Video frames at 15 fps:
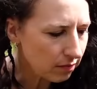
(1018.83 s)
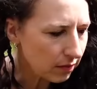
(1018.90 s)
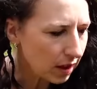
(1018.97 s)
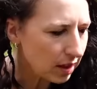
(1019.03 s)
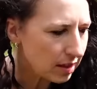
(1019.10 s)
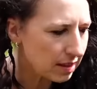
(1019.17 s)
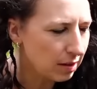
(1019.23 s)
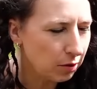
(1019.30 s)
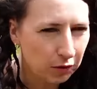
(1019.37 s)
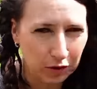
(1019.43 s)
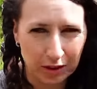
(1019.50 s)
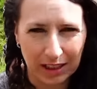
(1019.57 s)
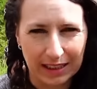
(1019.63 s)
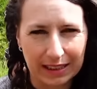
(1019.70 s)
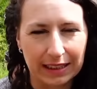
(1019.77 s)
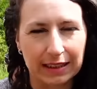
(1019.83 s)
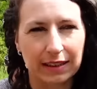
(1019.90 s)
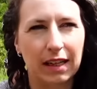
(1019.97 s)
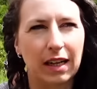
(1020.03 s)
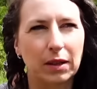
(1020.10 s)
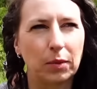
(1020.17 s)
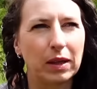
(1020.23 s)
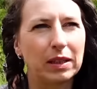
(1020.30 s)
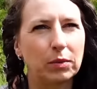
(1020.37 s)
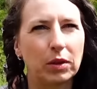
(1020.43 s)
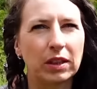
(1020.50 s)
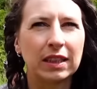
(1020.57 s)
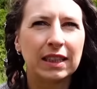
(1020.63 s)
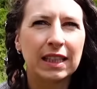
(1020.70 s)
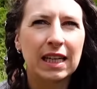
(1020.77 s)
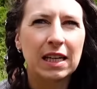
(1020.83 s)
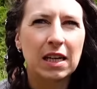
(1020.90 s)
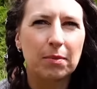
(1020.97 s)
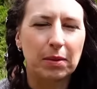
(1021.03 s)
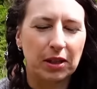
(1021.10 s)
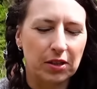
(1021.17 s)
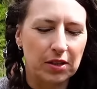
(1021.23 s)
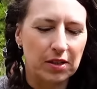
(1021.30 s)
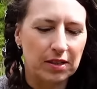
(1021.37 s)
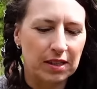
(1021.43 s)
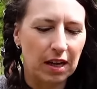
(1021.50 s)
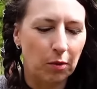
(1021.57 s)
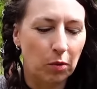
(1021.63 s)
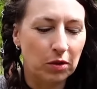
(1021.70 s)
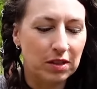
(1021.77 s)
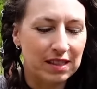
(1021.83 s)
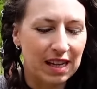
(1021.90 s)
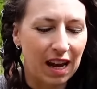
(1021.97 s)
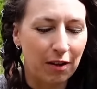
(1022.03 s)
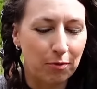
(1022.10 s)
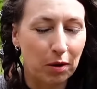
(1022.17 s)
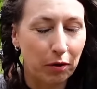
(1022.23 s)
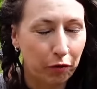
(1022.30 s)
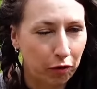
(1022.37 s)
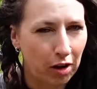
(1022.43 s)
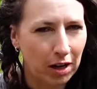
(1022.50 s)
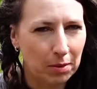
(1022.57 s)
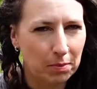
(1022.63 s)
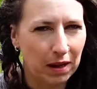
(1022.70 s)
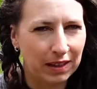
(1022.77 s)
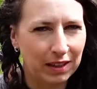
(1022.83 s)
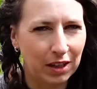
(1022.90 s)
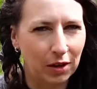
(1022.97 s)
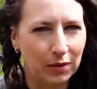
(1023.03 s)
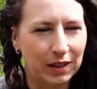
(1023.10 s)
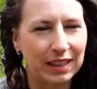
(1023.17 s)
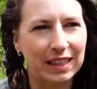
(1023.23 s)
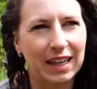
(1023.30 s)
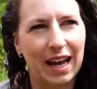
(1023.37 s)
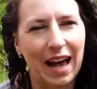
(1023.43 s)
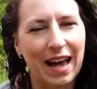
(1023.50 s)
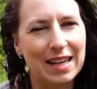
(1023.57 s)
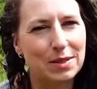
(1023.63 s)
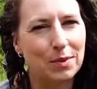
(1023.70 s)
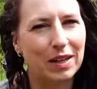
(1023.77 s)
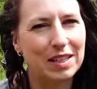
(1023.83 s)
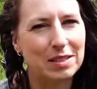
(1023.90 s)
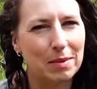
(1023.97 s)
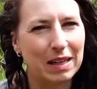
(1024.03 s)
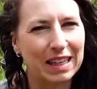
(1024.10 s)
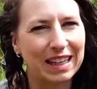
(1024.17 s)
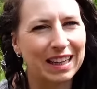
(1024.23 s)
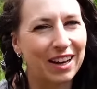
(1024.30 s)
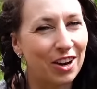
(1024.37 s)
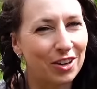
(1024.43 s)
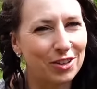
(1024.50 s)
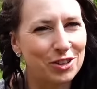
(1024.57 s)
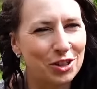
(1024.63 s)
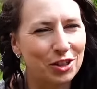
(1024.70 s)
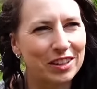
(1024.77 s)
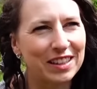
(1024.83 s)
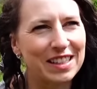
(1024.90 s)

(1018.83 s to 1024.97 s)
the silver and little lightweight one, because I want to have my frying pan going as well as making a hot chocolate